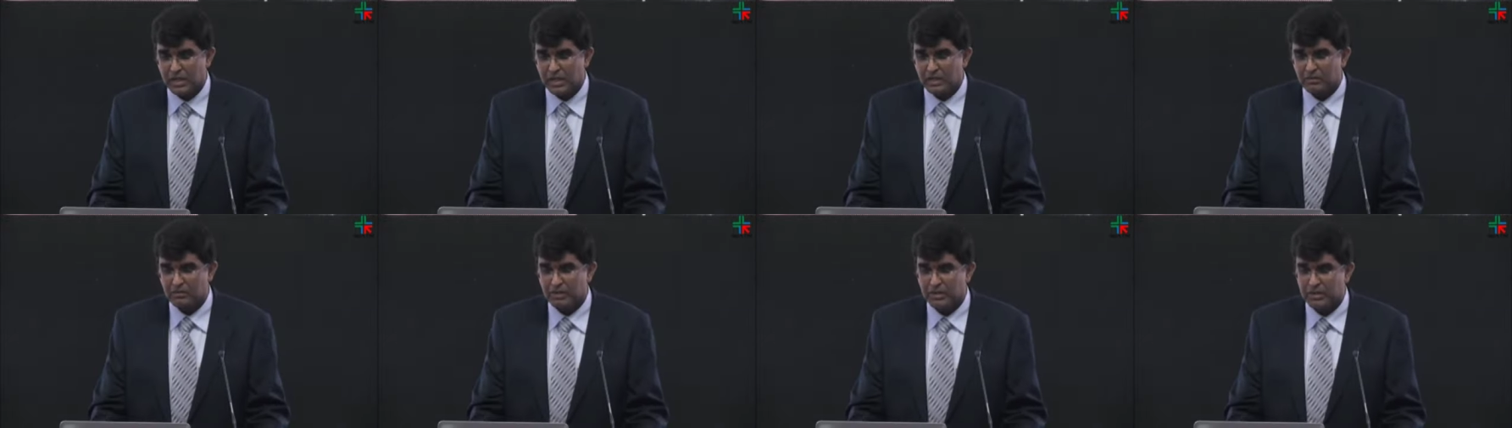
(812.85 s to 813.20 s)

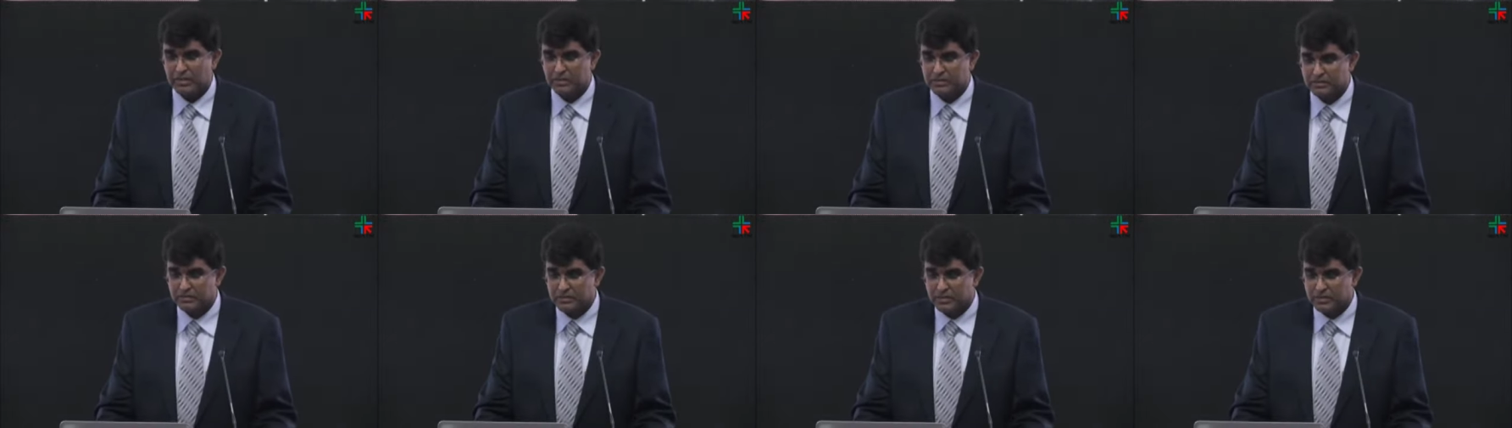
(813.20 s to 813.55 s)
Well,
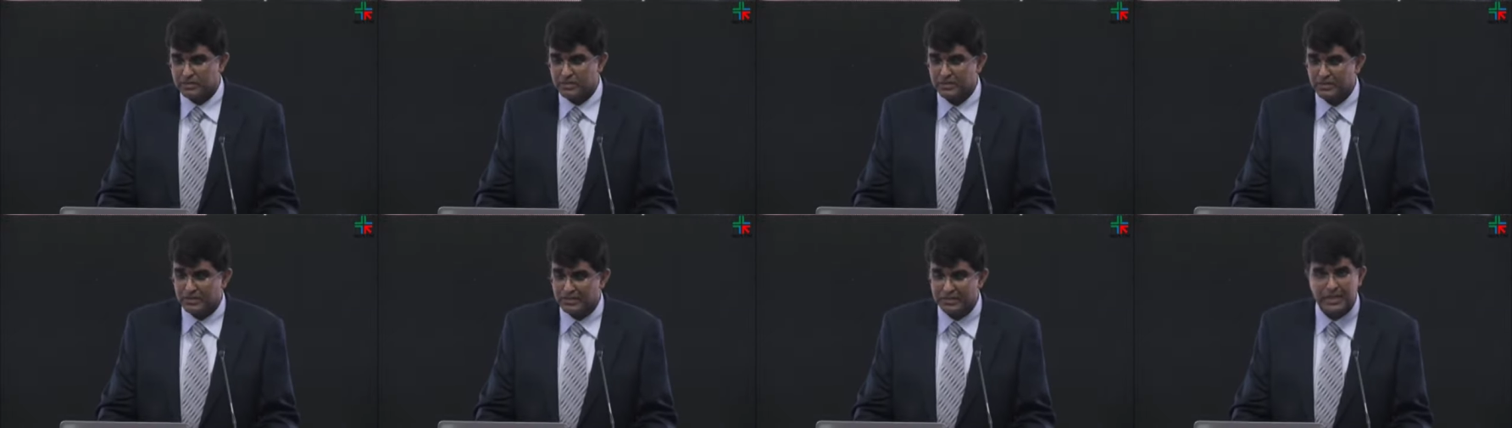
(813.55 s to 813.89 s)
the
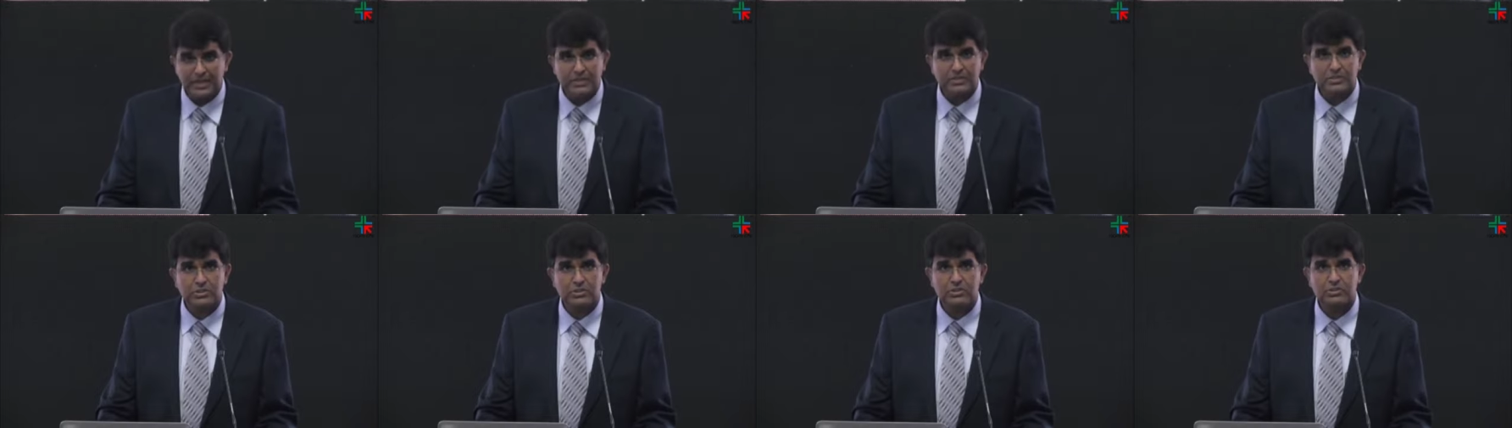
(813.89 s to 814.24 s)
third
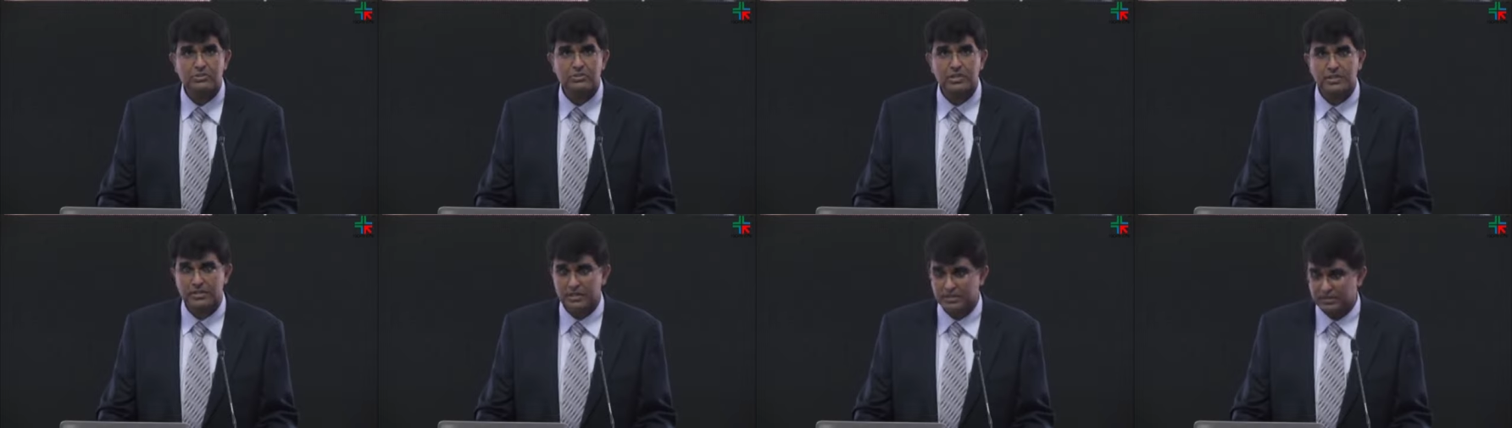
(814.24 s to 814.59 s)
H,
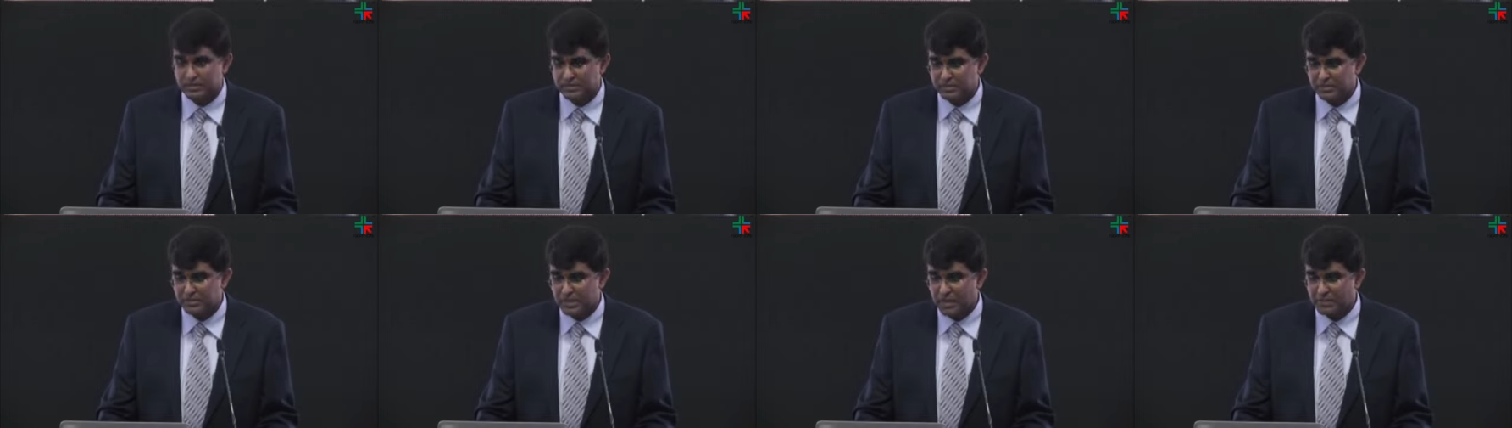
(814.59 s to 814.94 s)
that
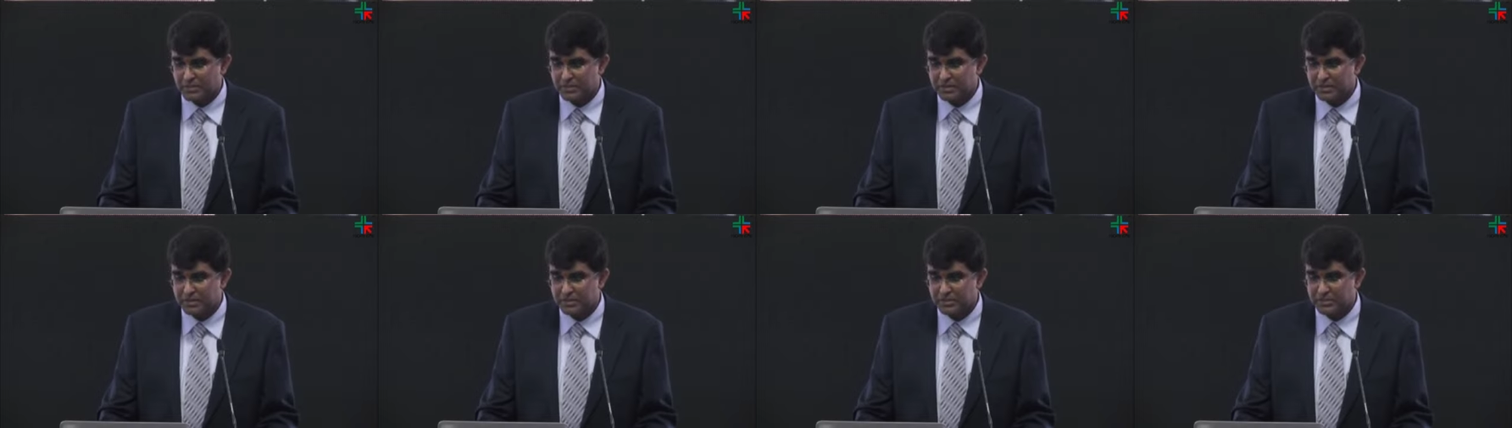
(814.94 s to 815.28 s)
is
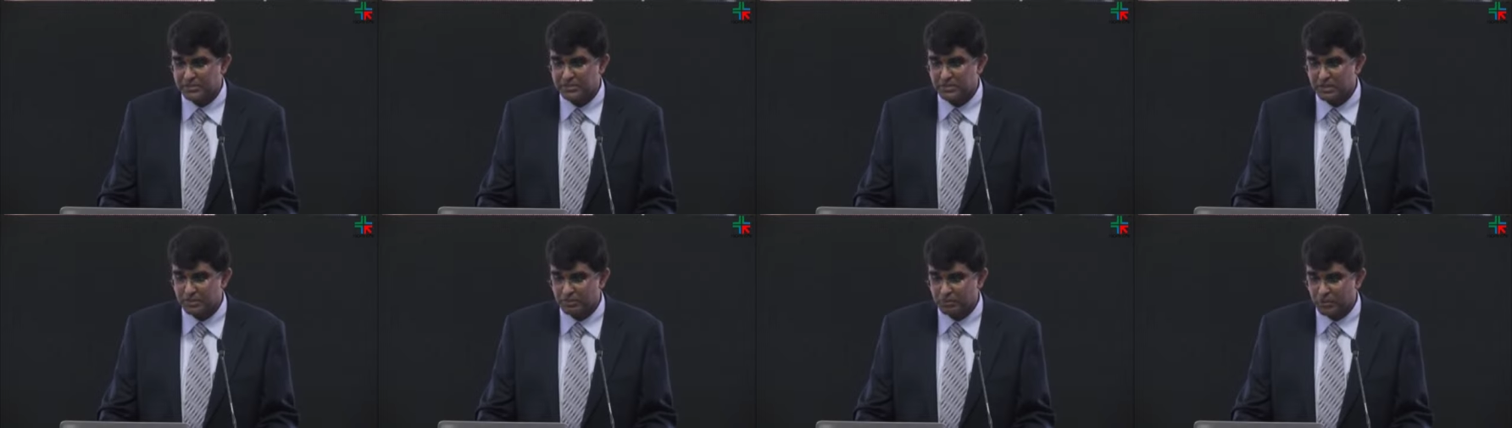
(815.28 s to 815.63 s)

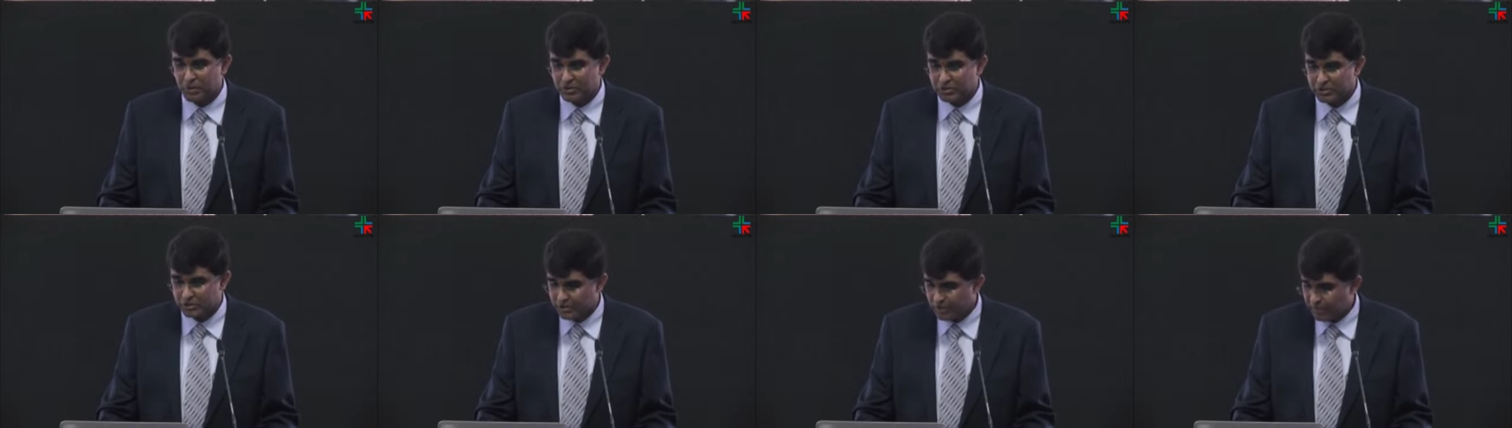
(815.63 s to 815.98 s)
hypertension, I am
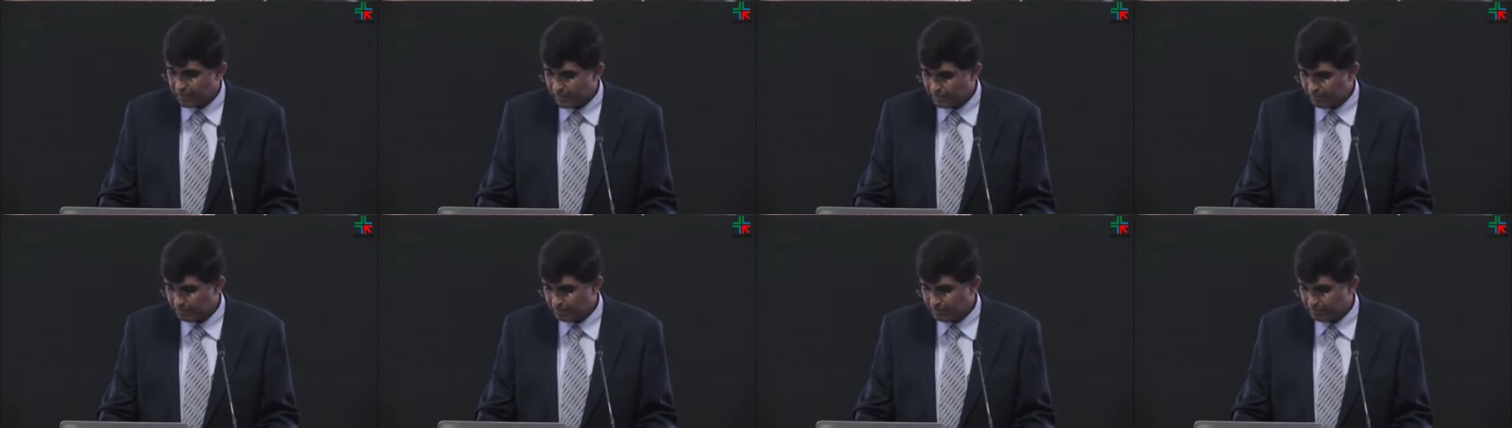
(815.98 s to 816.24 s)
not sure.